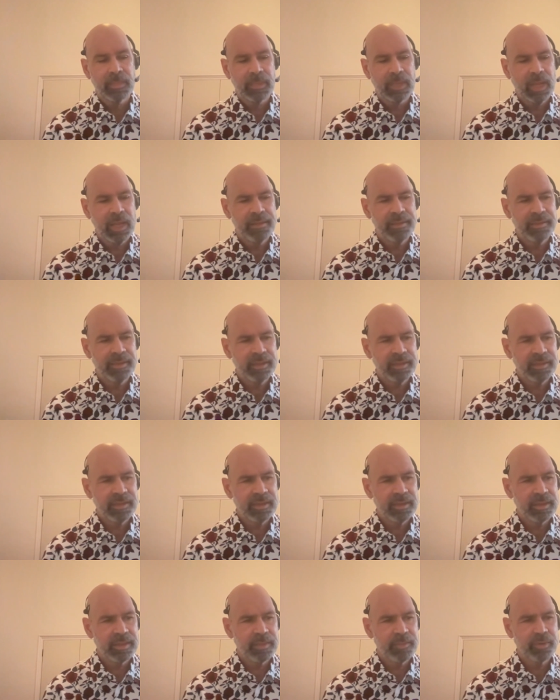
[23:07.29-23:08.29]
I think
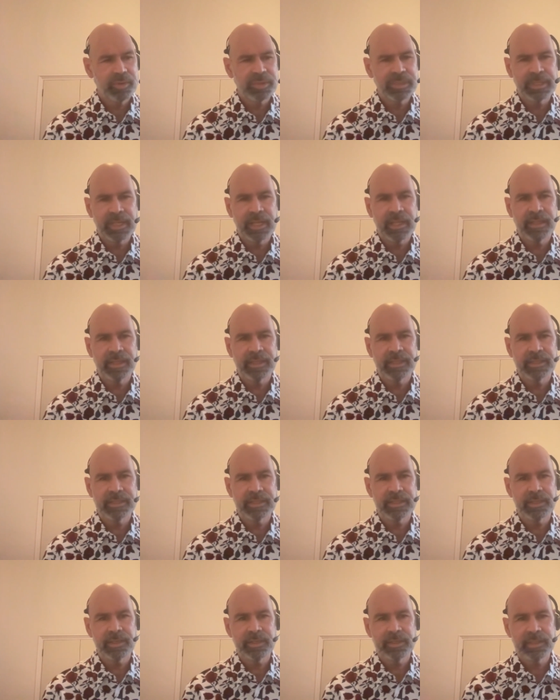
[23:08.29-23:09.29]
the personality is
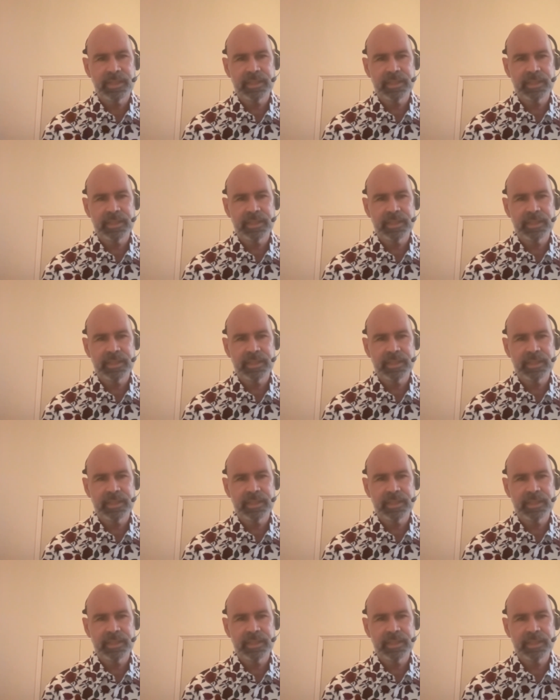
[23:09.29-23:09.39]
there.